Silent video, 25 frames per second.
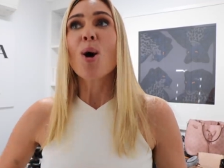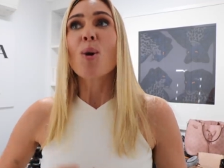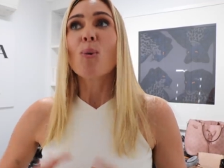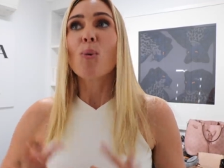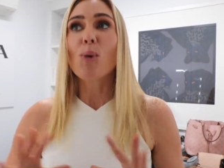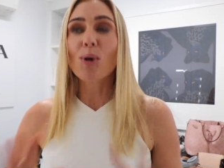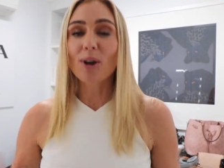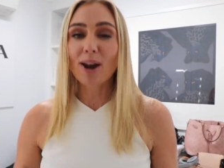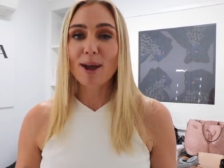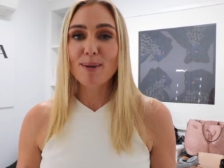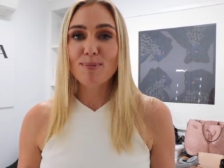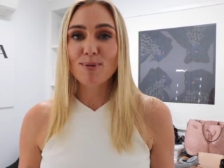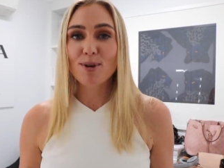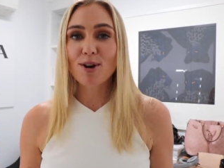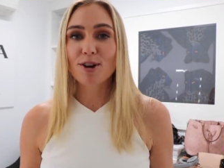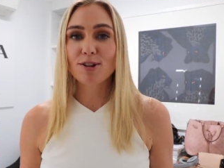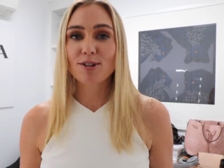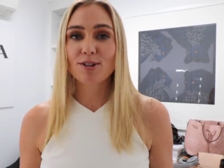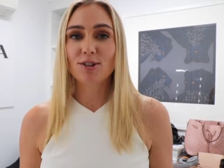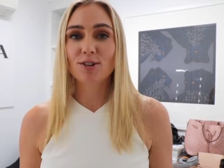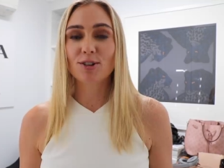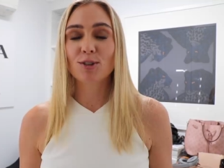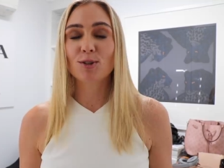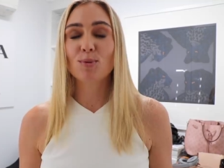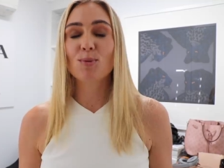what I
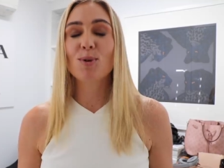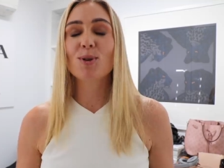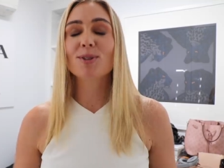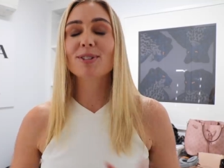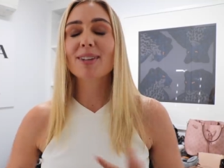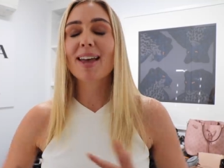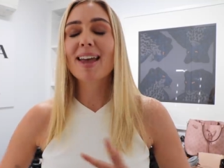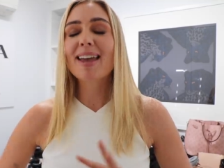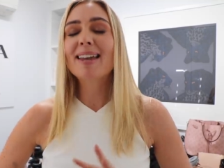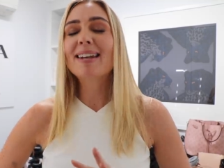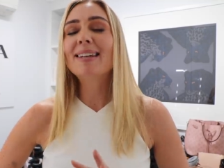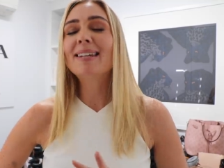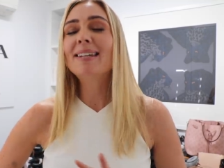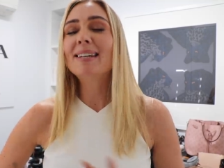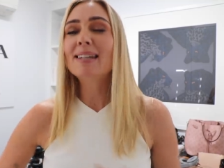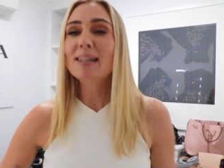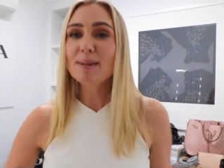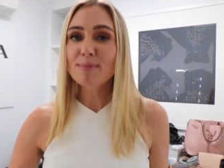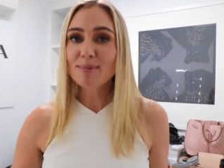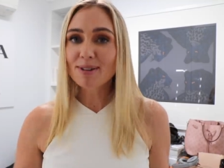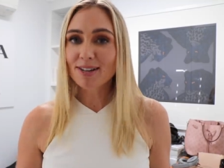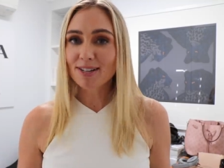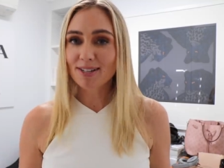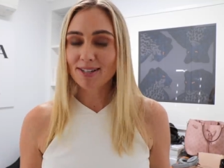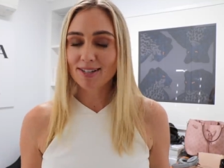purchased was a
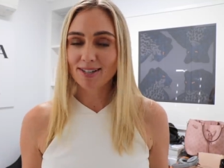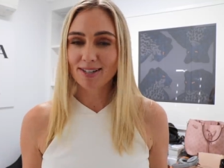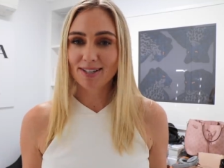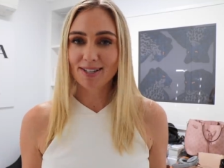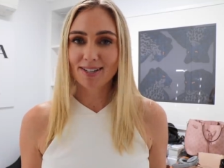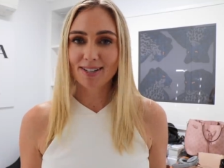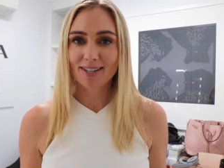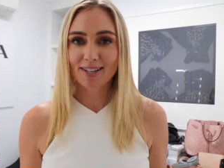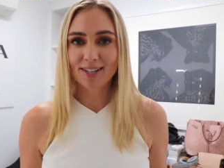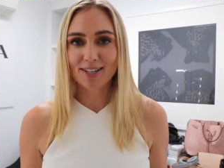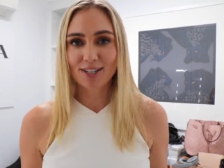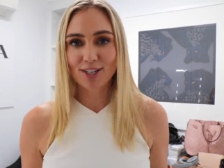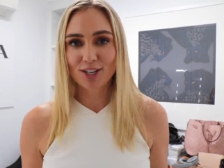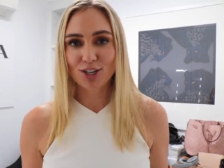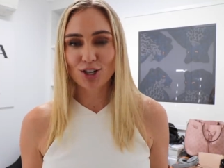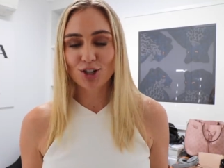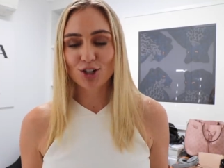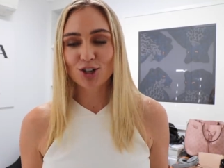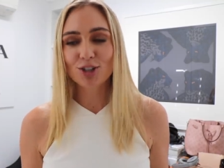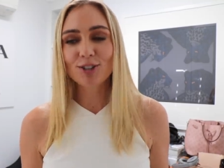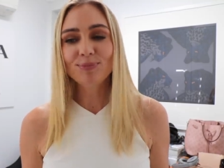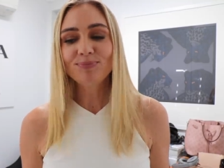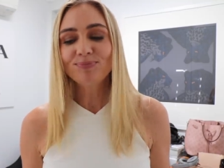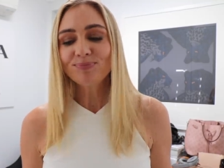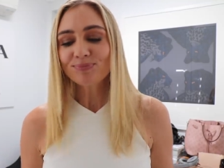limited
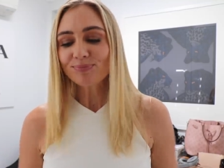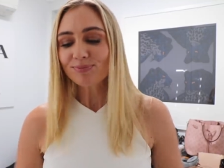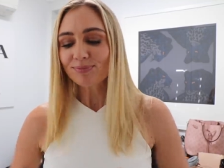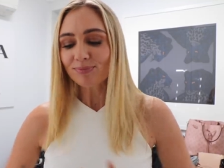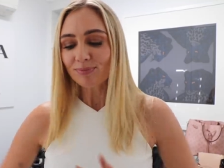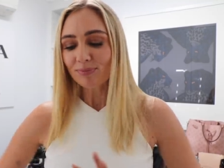edition.